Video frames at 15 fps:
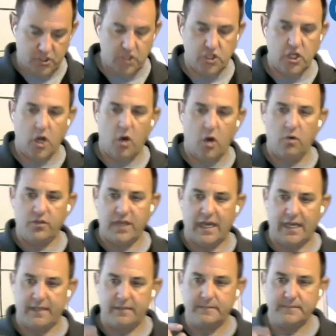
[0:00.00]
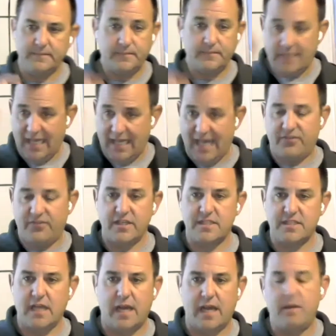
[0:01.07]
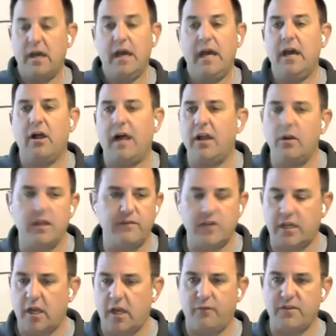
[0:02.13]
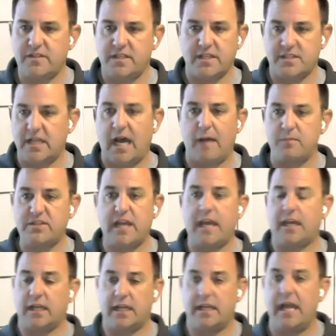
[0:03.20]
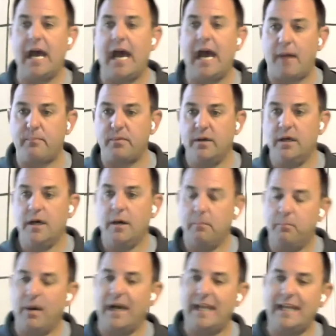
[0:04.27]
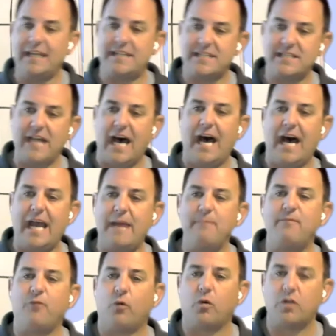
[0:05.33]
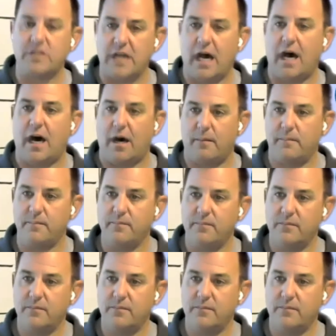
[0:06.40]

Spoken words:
to know that at this time, hell, I don't even care if it says Tom's taking a nap, but it's time for Tom.